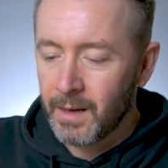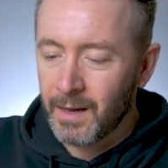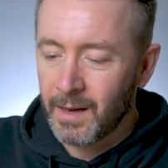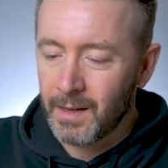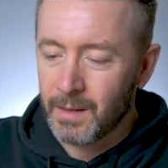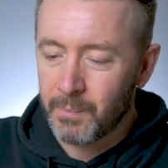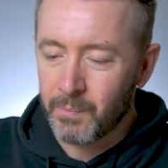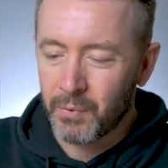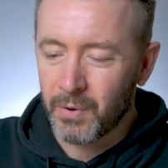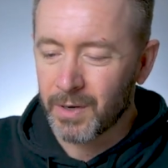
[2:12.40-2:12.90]
Uh,
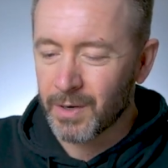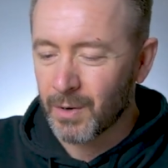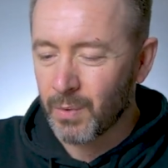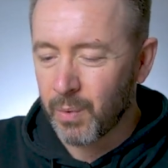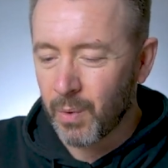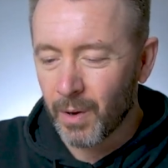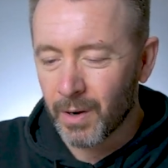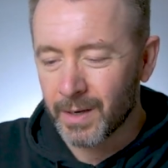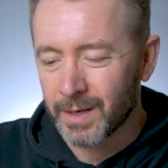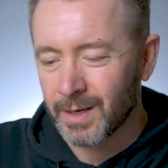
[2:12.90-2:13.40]
the print
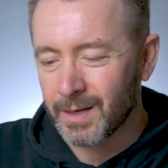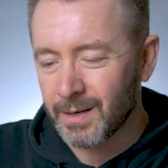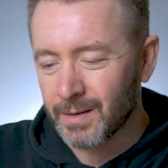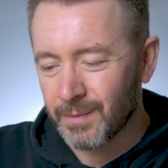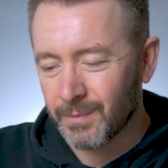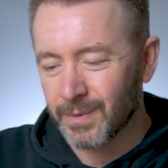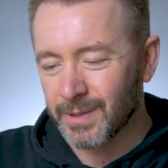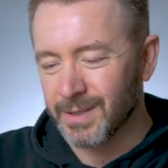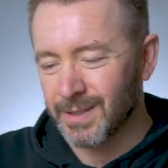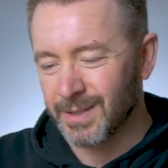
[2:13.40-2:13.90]
quality
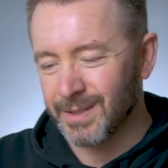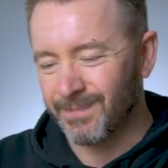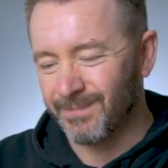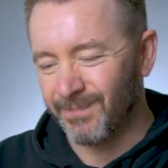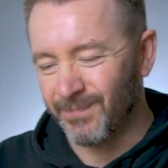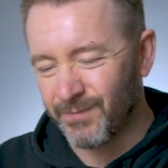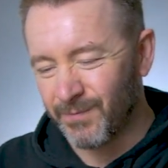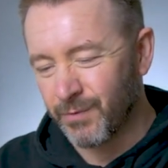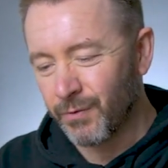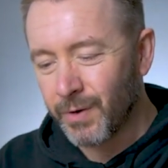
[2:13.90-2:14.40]
was
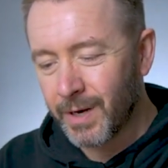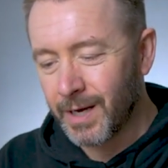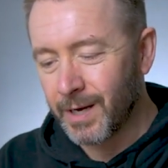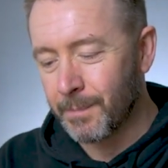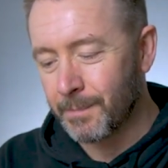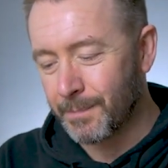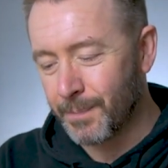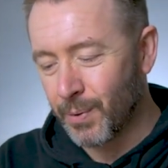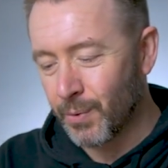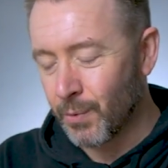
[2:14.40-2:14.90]
really
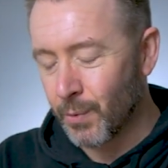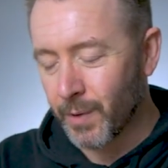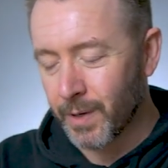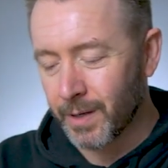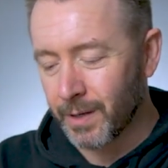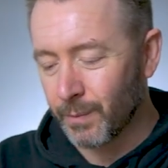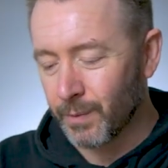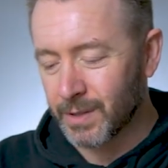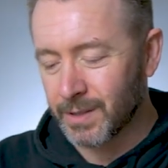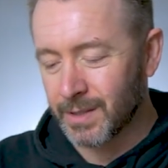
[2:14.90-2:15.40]
poor.
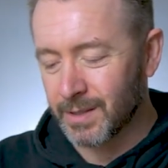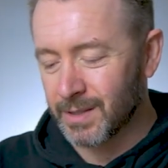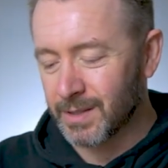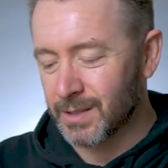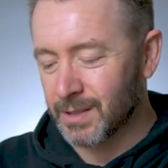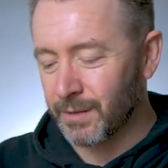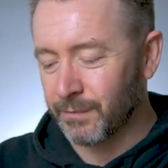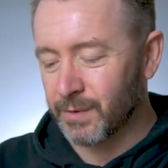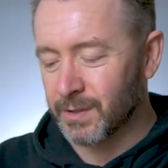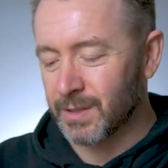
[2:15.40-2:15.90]
It was just,
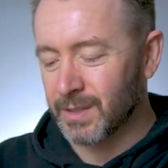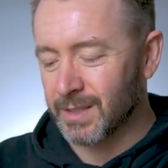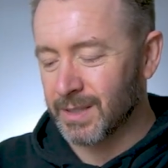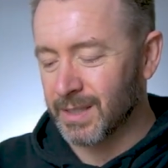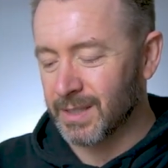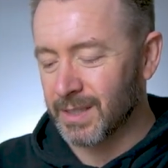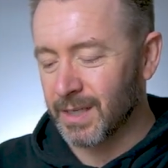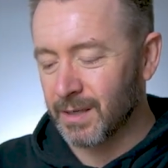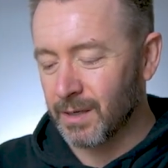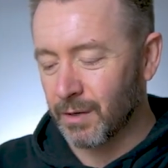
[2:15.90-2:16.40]
stuff was just
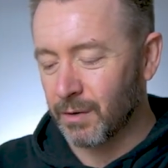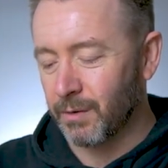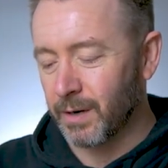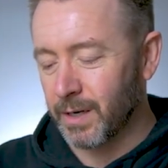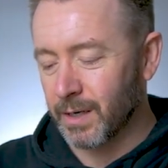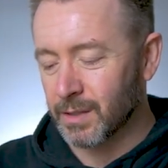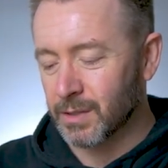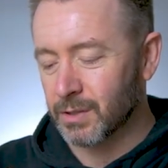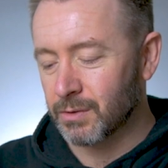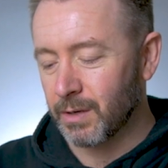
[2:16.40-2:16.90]

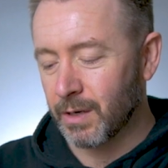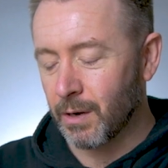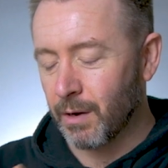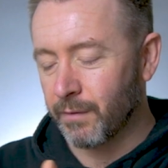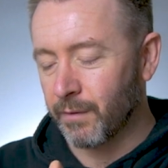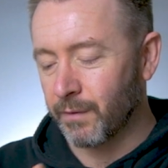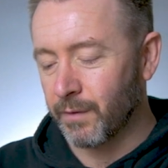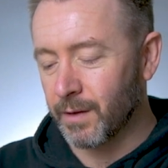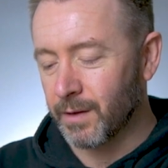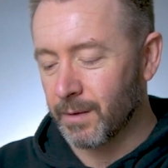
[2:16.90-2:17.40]
disintegrating straight
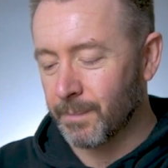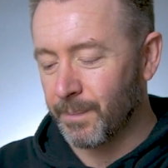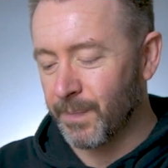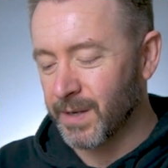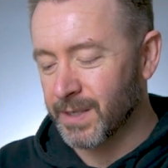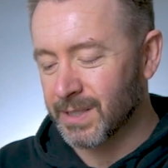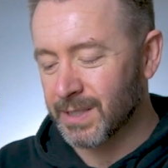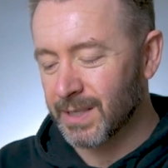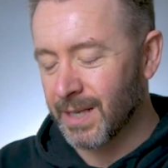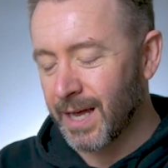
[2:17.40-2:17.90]
off of it. The,
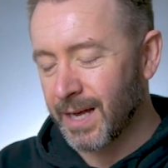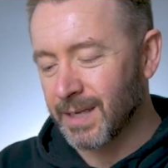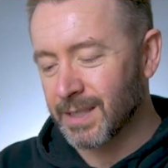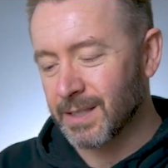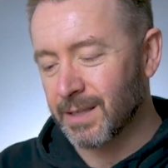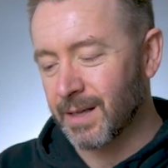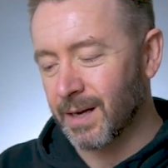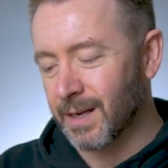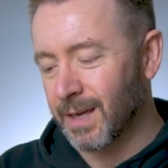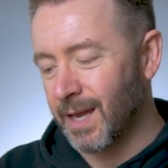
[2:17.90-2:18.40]
the
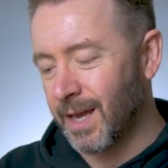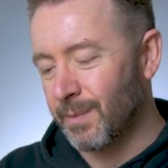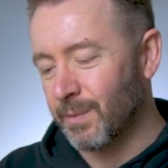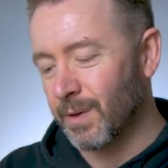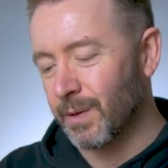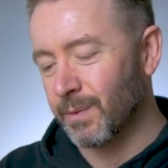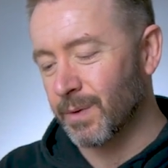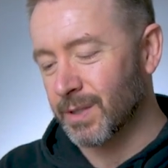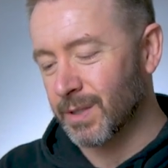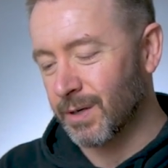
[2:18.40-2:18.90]
slicer that came
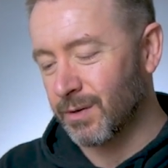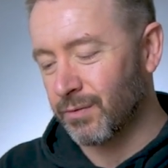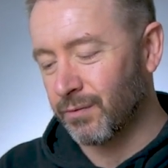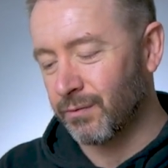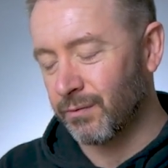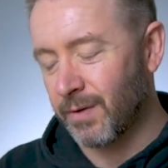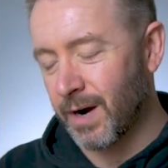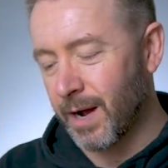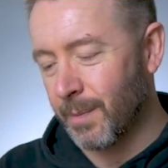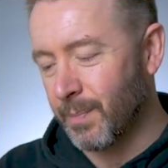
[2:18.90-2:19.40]
with it was
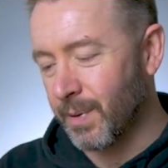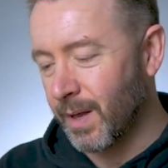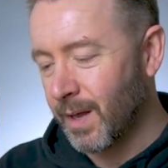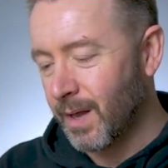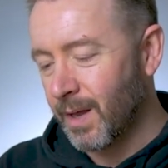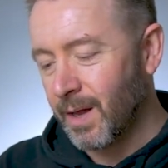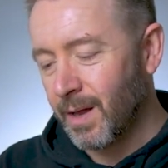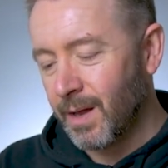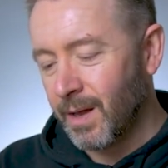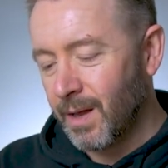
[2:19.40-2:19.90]
crap.
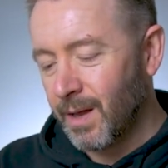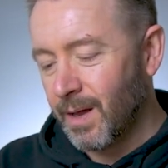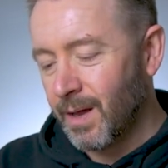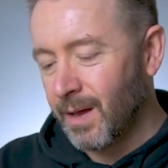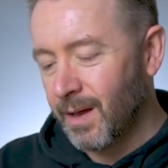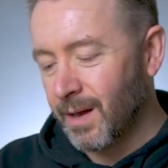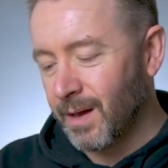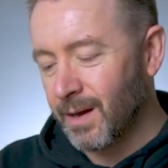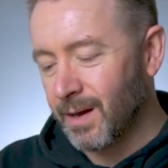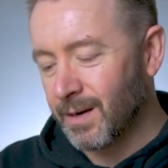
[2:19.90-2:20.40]

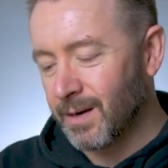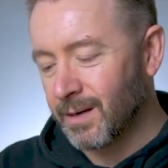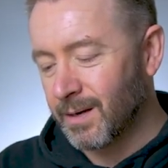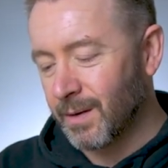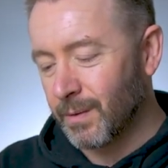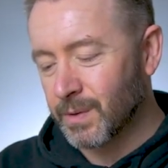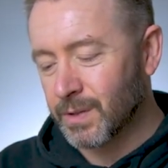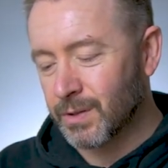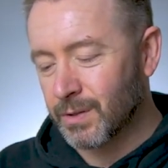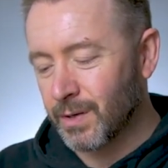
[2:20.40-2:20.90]
And
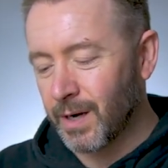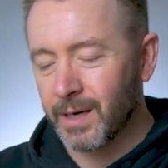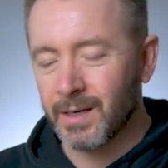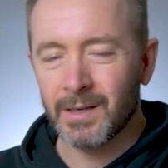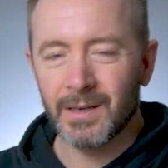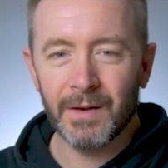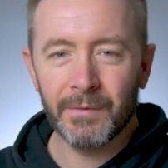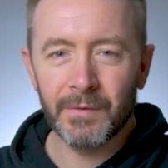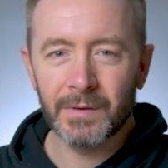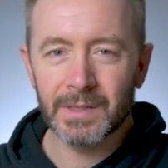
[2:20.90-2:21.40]
I was
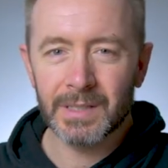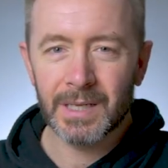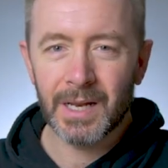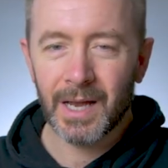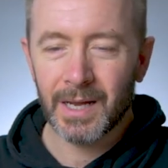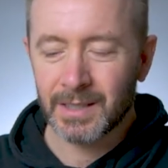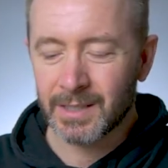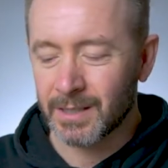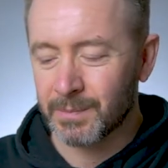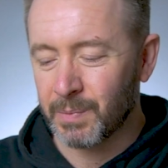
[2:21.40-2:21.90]
trying different
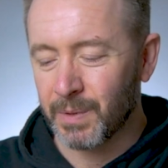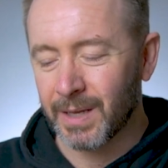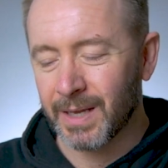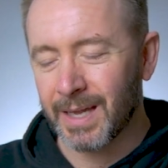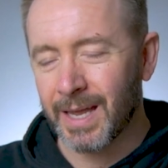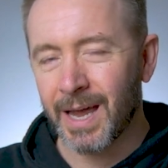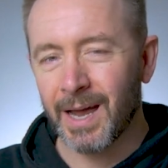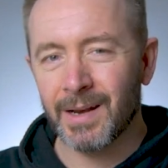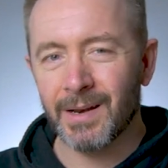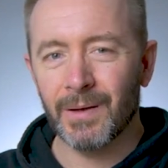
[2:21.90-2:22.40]
slices, but
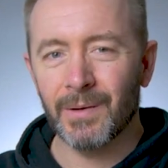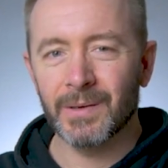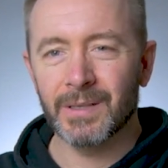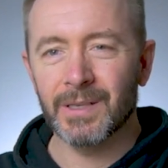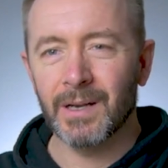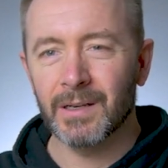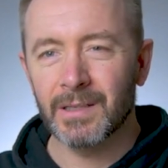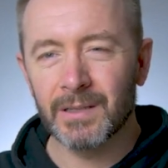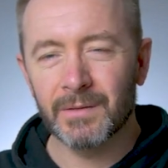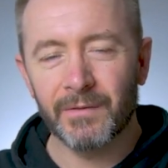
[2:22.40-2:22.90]
again, I,
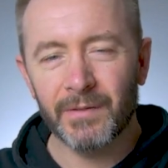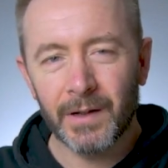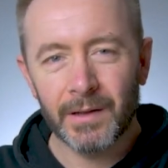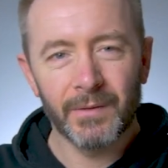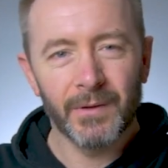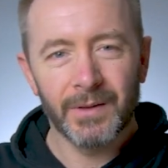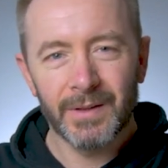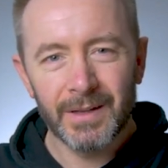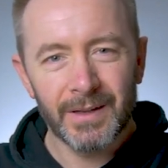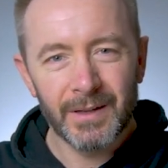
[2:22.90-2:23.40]
was, I just
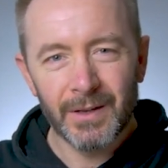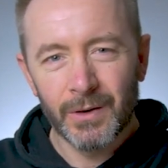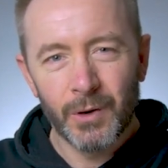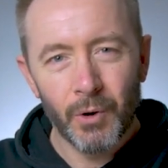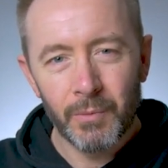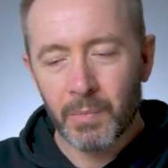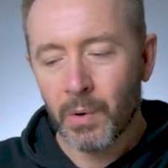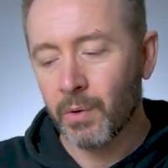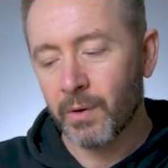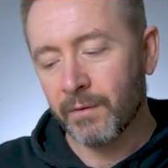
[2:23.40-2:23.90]
felt
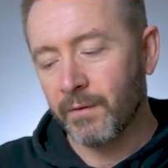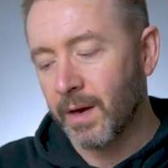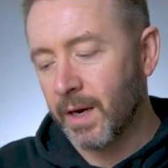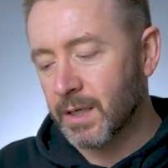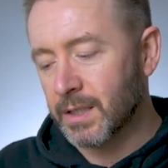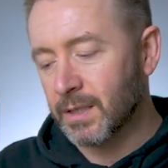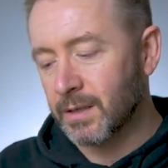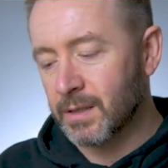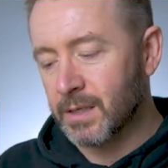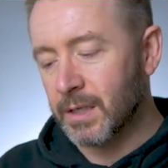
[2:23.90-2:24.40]
no
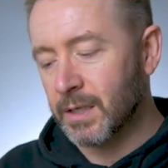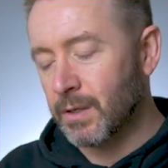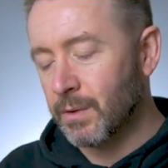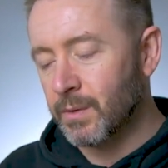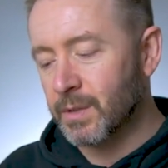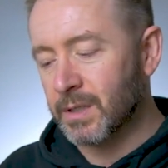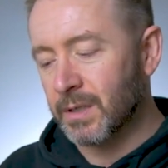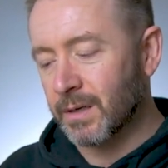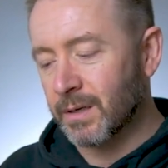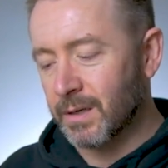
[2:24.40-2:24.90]
motivation to
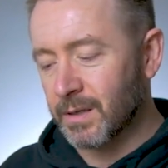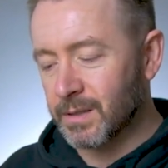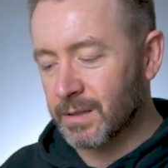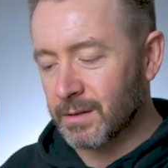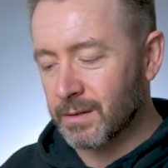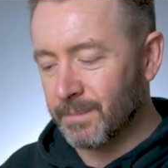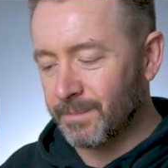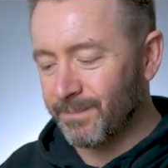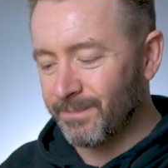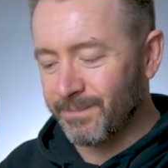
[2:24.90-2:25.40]
use it because